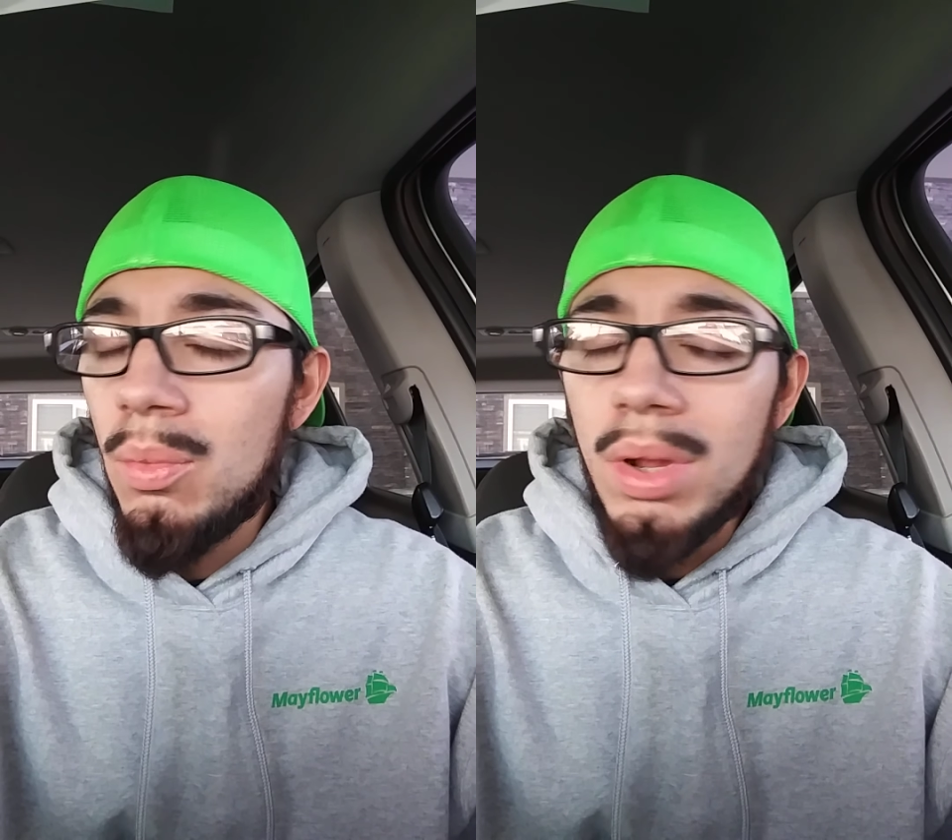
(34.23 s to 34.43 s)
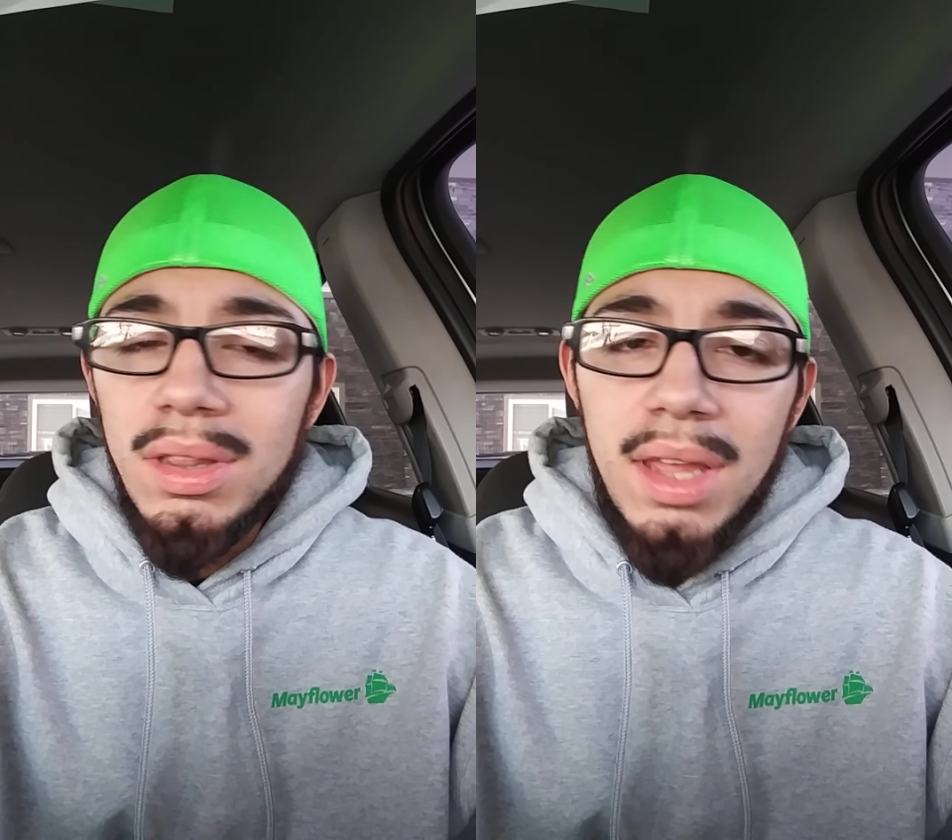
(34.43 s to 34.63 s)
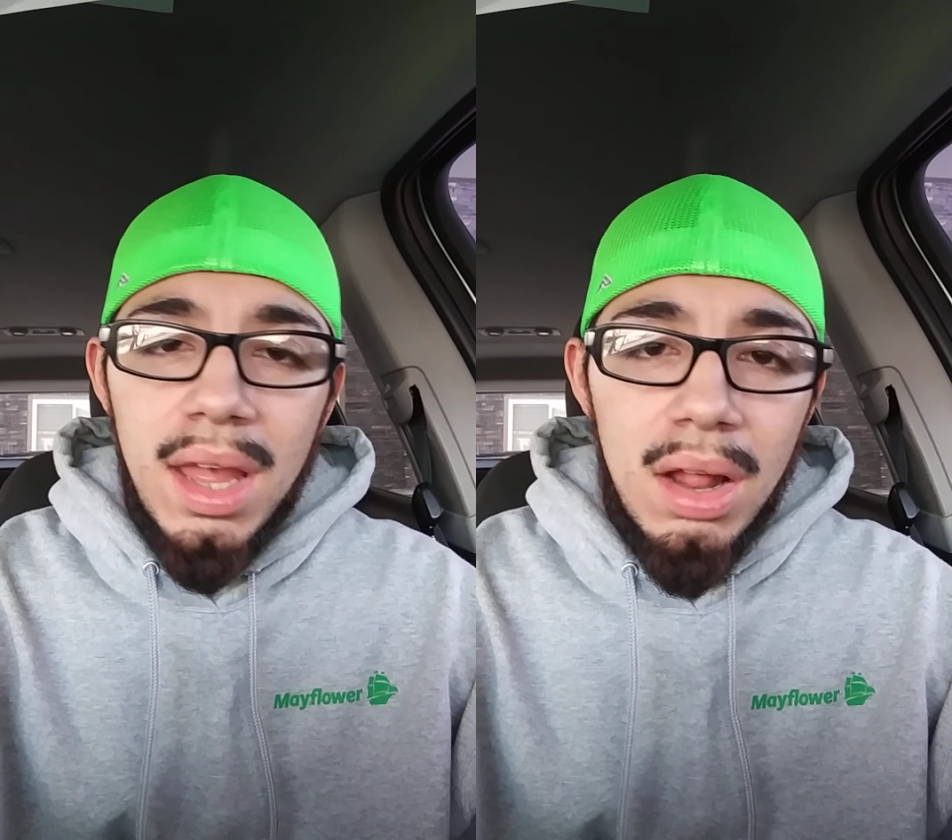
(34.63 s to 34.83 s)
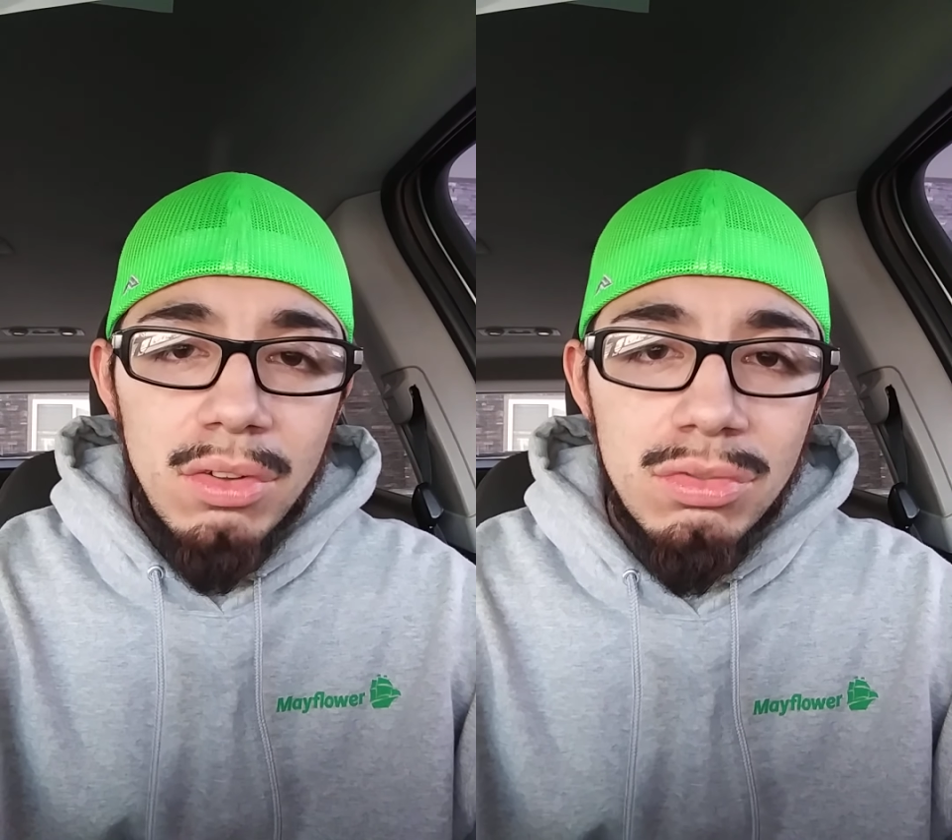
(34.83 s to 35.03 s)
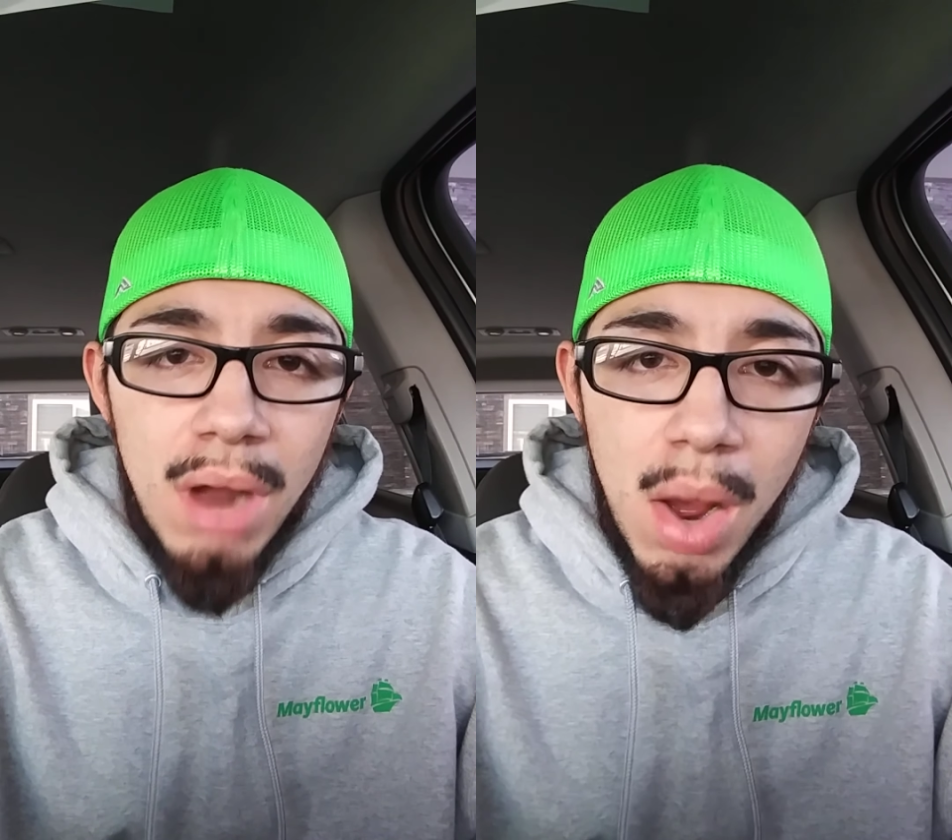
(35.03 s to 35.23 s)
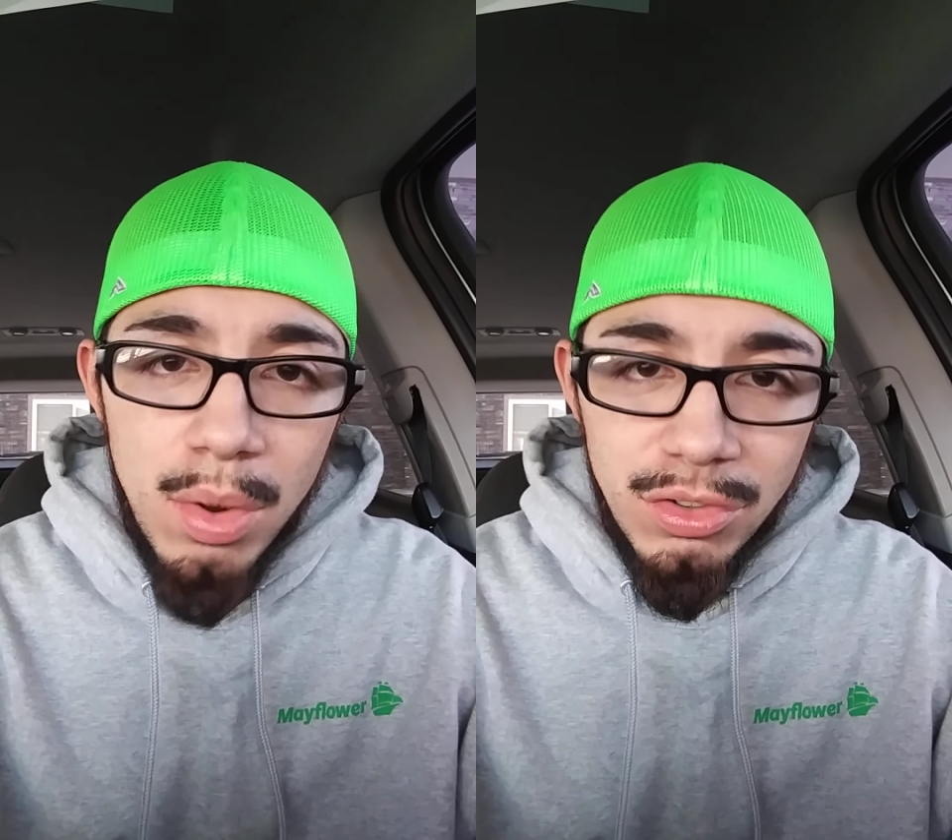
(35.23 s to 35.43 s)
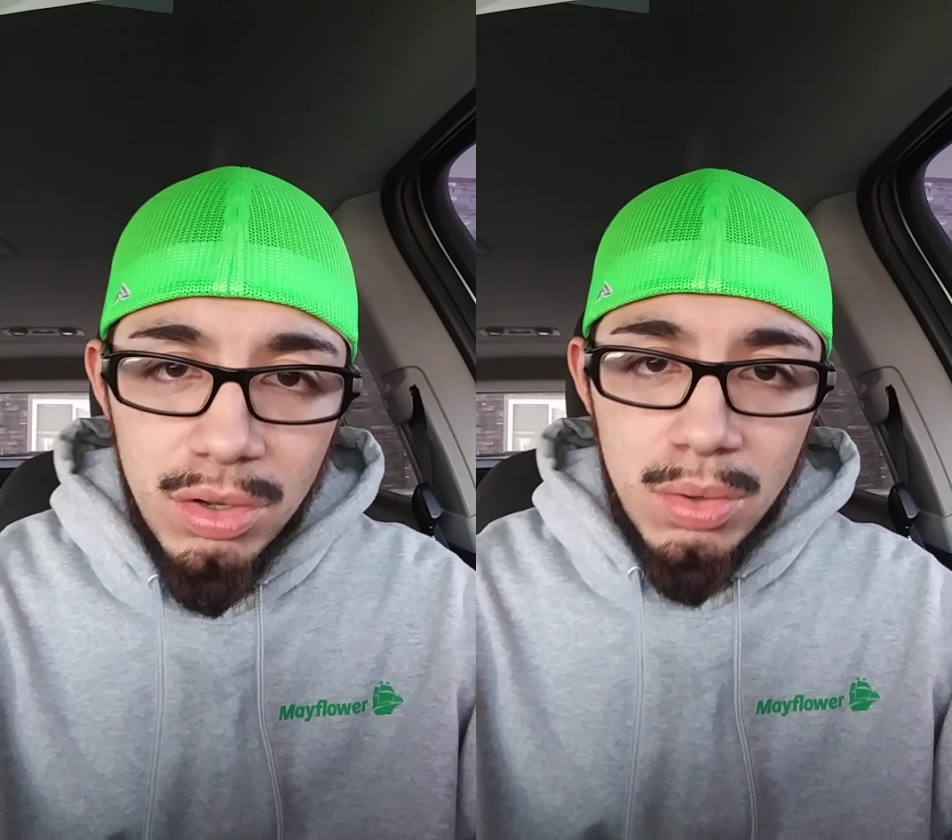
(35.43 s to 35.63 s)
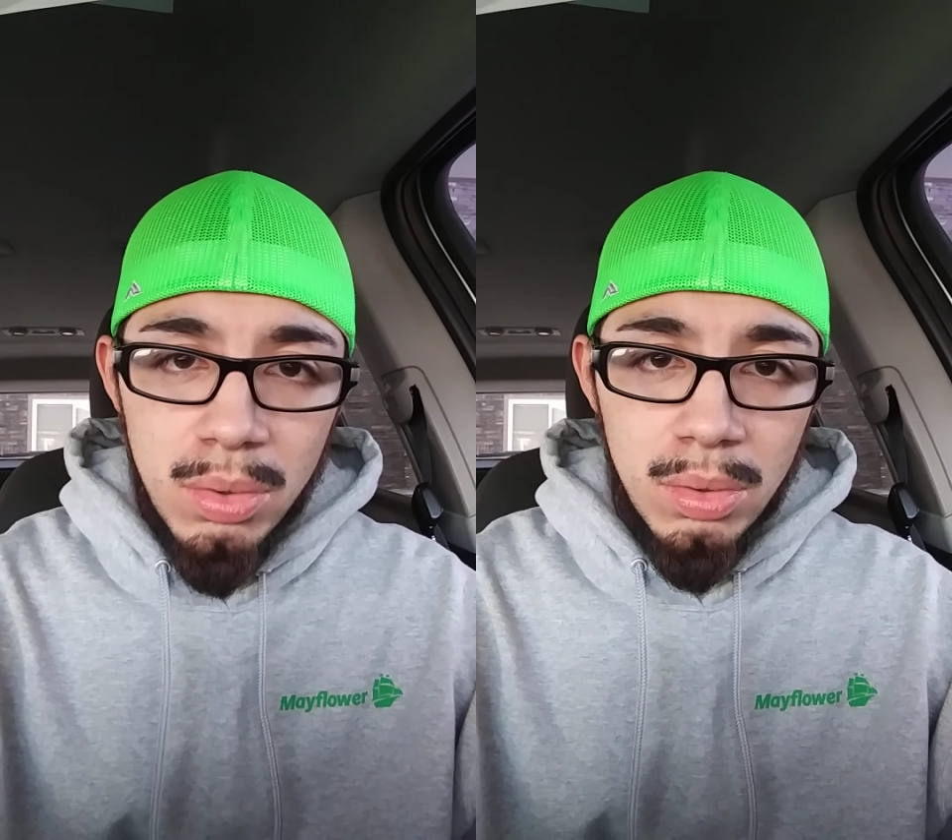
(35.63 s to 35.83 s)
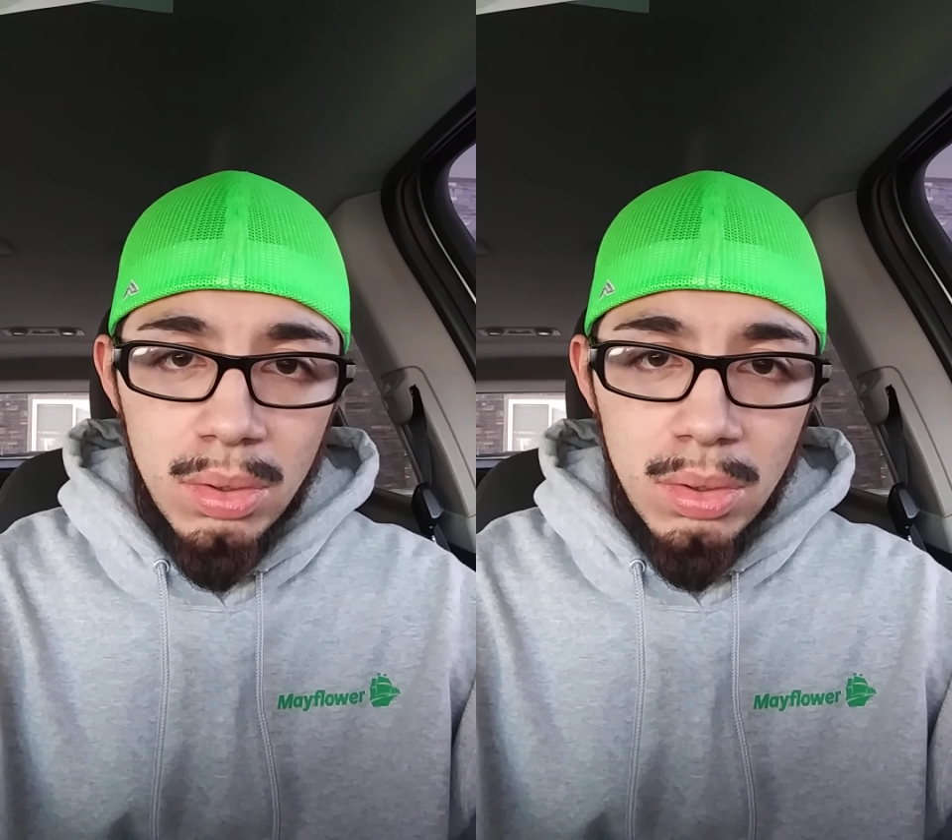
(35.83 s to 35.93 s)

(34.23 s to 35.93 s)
What the hell is wrong with you?